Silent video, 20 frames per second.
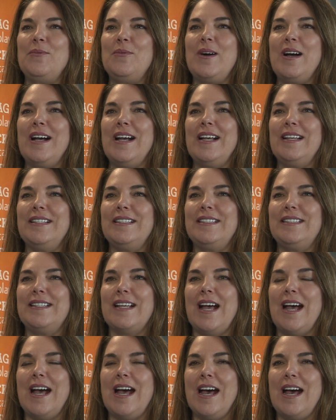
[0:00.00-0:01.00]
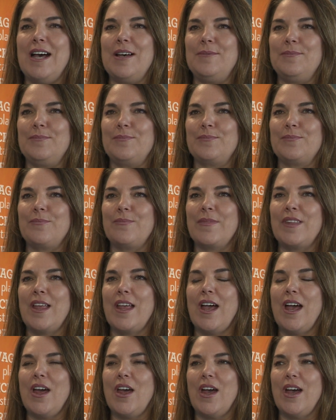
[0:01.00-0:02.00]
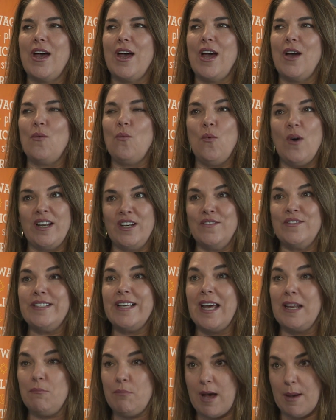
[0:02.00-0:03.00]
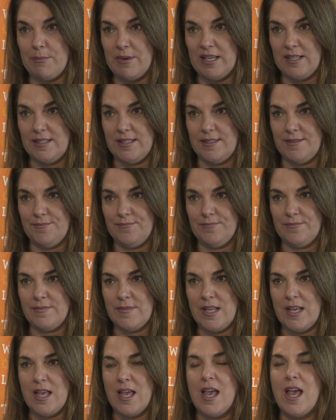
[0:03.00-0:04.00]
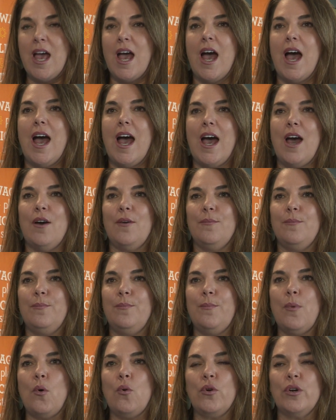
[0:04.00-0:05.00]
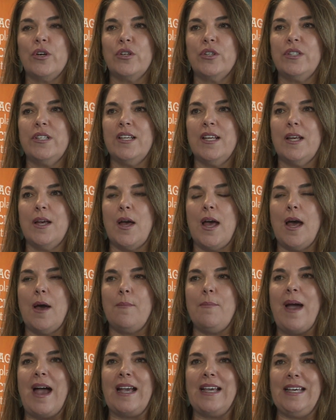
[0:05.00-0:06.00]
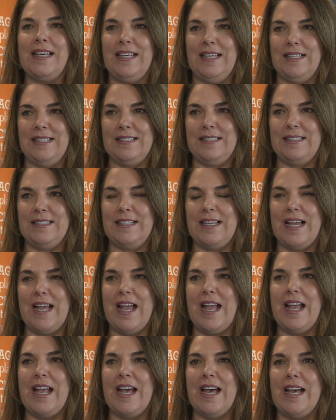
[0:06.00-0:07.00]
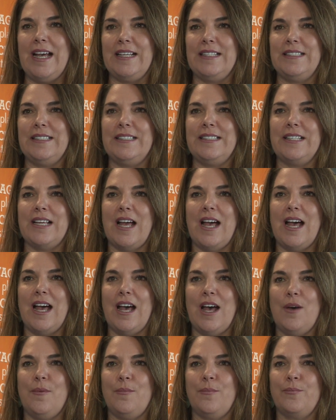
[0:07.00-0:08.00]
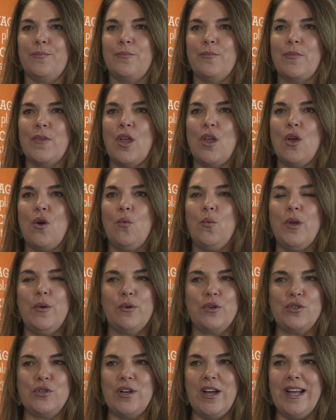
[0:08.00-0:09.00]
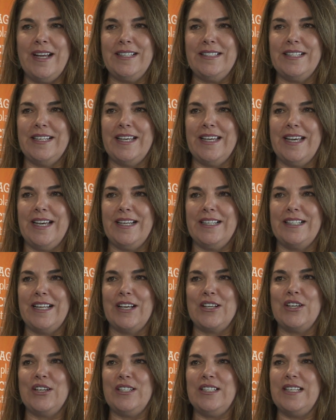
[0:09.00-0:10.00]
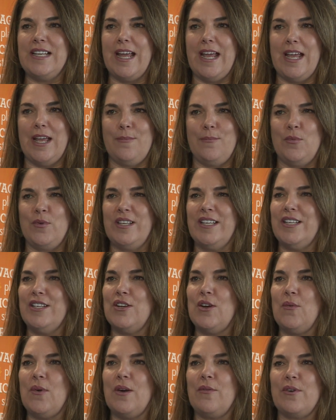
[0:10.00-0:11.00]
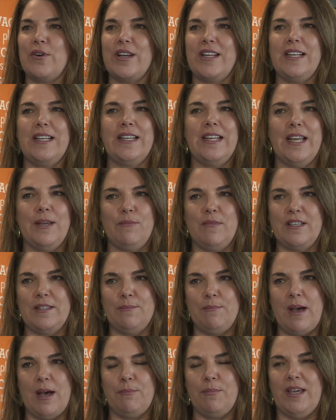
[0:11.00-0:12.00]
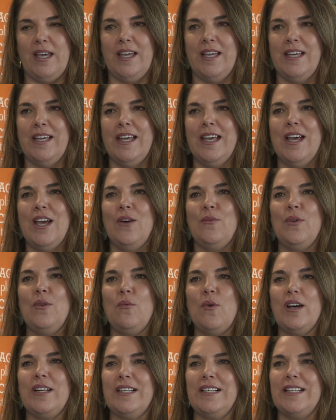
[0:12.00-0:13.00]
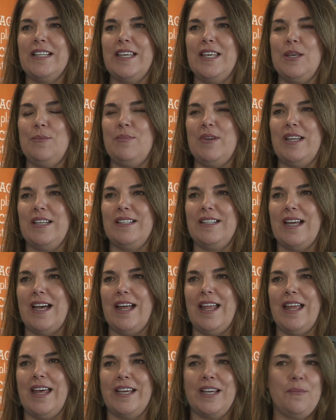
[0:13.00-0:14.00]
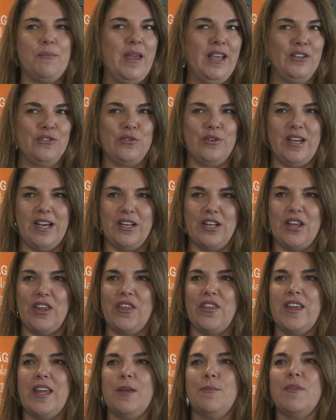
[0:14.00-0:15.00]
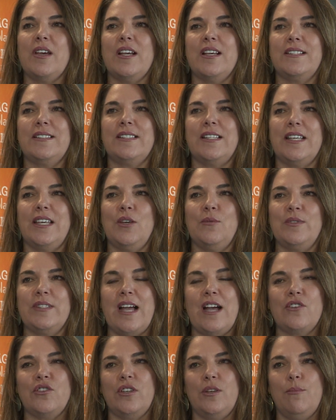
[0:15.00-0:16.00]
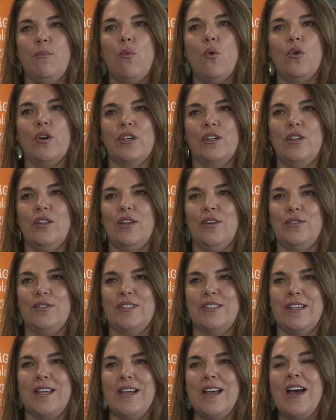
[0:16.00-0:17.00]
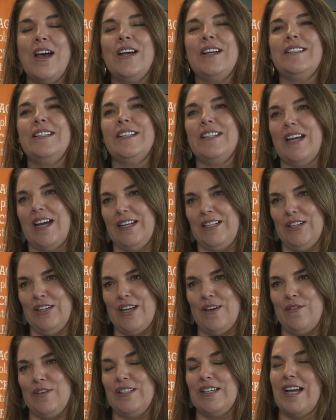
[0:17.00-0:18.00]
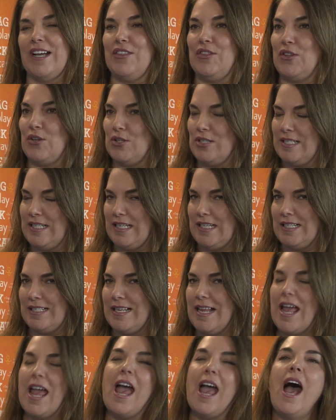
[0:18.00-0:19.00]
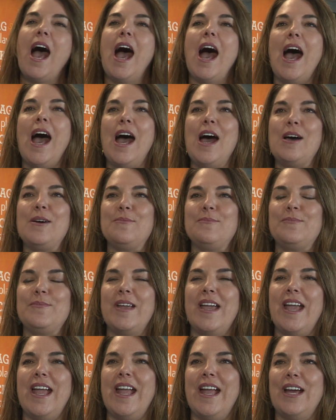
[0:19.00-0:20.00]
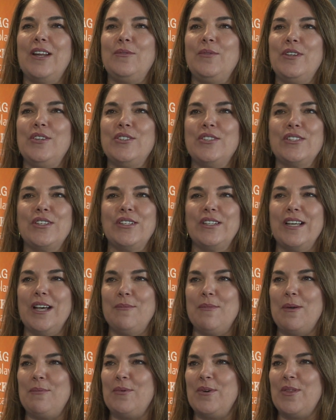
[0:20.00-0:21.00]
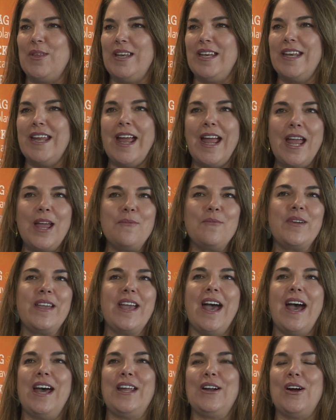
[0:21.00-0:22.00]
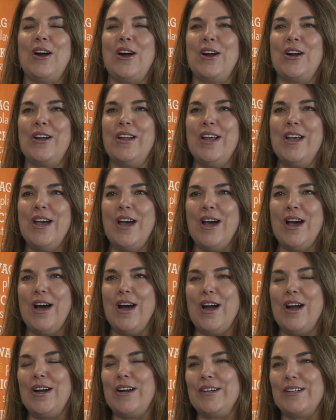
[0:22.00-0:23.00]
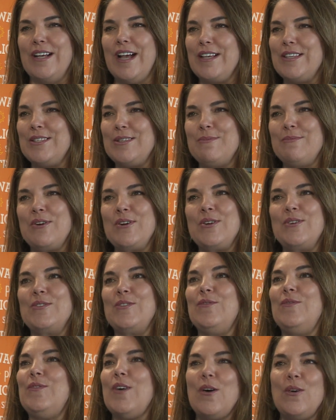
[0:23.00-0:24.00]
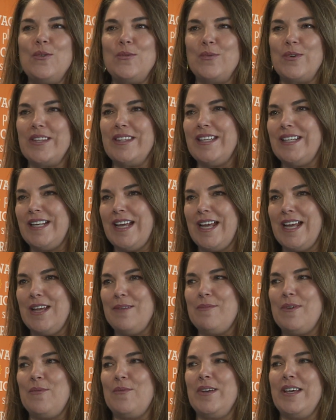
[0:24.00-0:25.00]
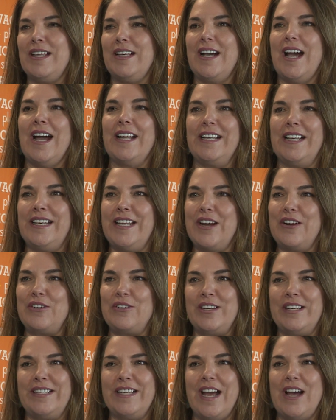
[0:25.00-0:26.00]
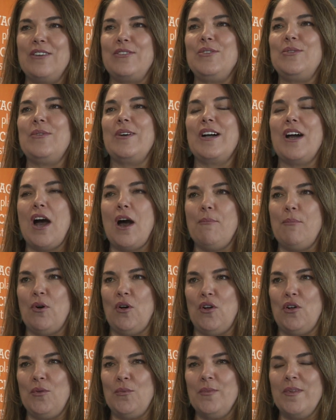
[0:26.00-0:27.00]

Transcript: was um, one of ten puppies, um, born uh, back east, and. Um, we were trying to get a good name. We didn't know what we were going to name this puppy. We wanted to keep it uh, like a patriotic theme because he was actually born close to 9 11, 9 13. Um, and we just couldn't come up with a name. We had our, our customers vote with the name and we kind of narrowed it down to a couple.